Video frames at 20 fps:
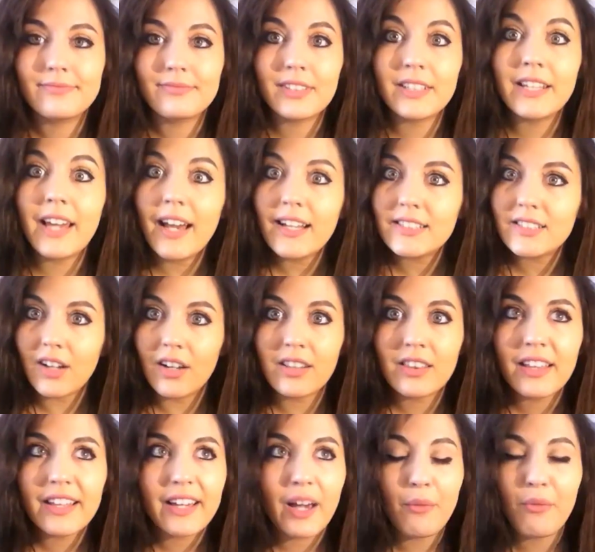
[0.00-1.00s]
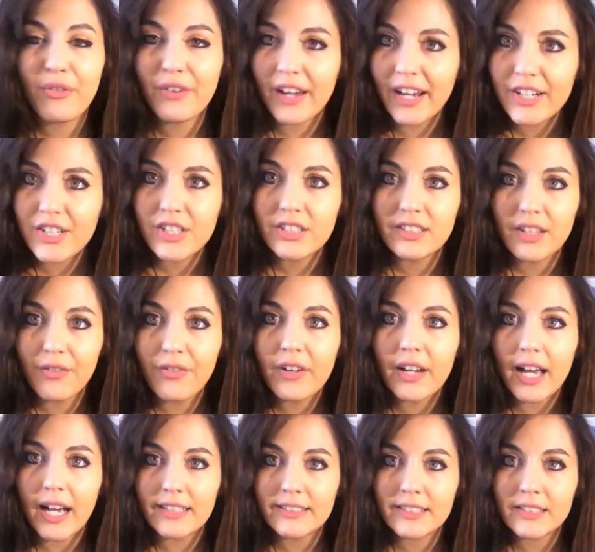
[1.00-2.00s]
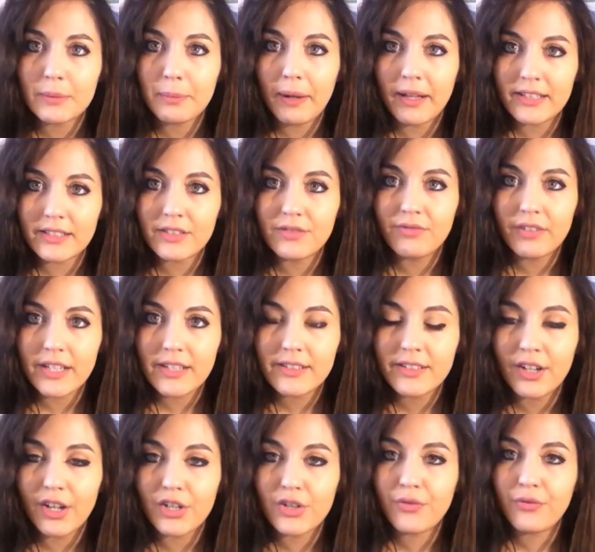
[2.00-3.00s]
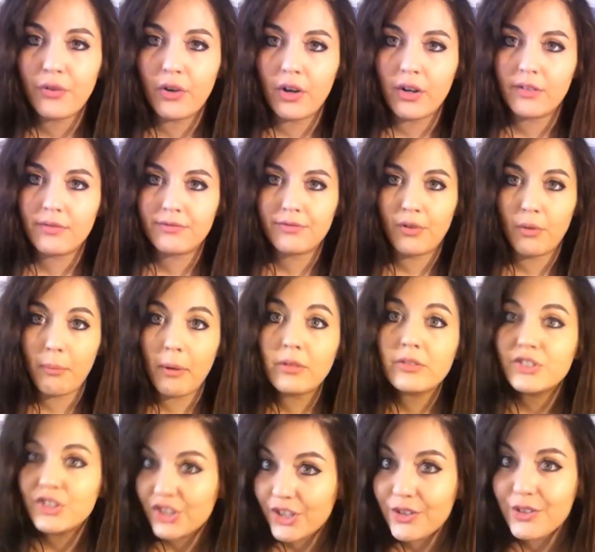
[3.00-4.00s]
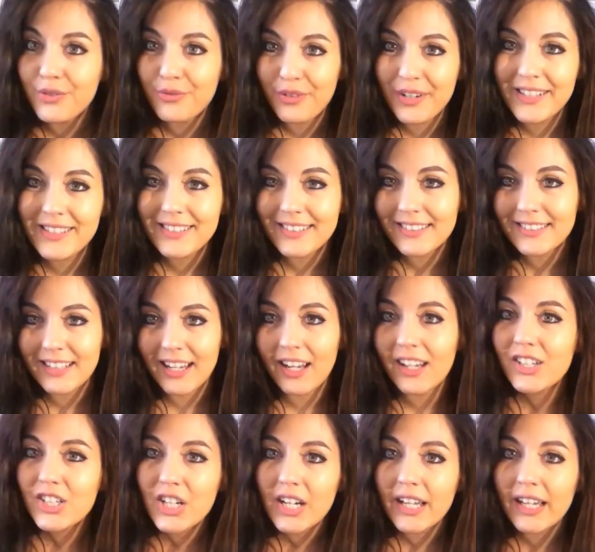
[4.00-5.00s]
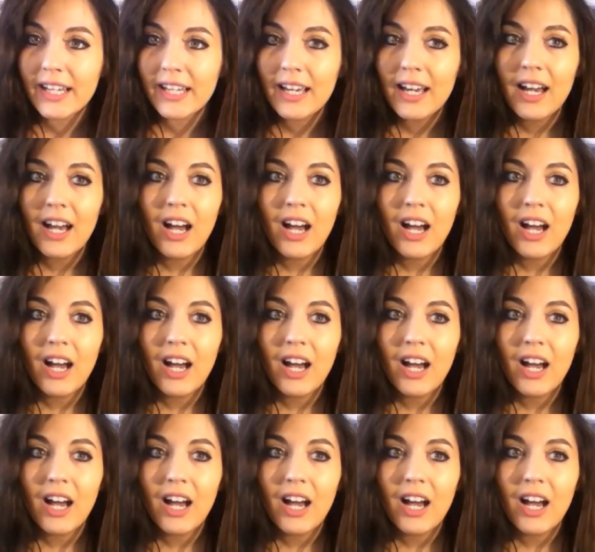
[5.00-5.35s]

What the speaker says: Yes, I think gamification definitely has its place in research for a multitude of reasons, actually.